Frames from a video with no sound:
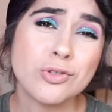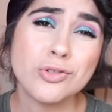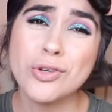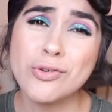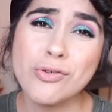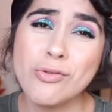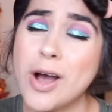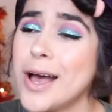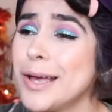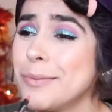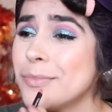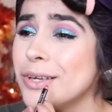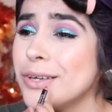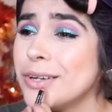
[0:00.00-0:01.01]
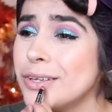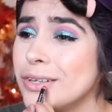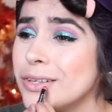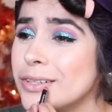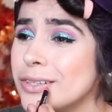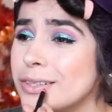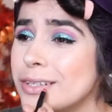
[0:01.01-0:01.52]
So I'm
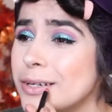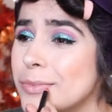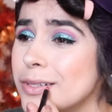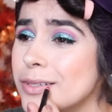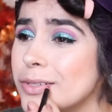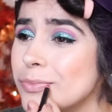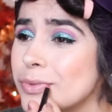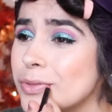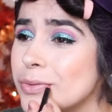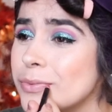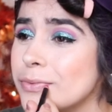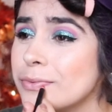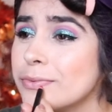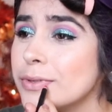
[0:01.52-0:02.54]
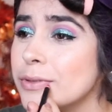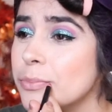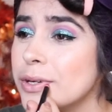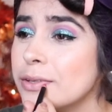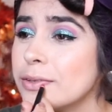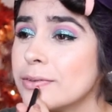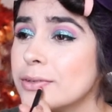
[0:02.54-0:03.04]
gonna line my lips with a
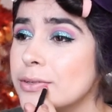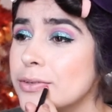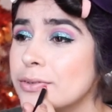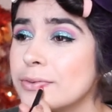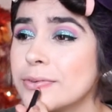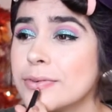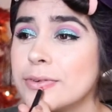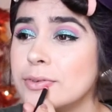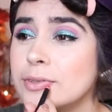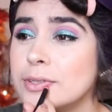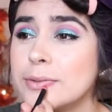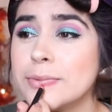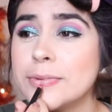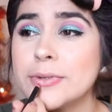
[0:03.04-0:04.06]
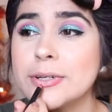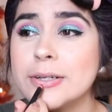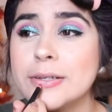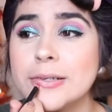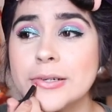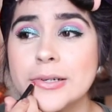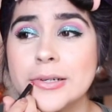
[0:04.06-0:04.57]
pencil of a similar
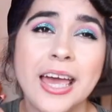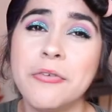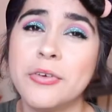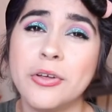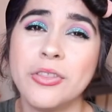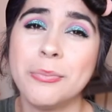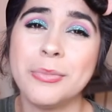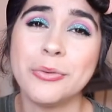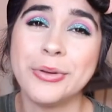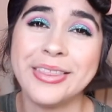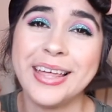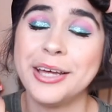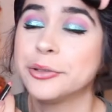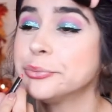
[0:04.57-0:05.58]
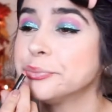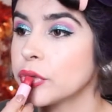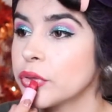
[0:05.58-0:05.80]
color and fill them in with that.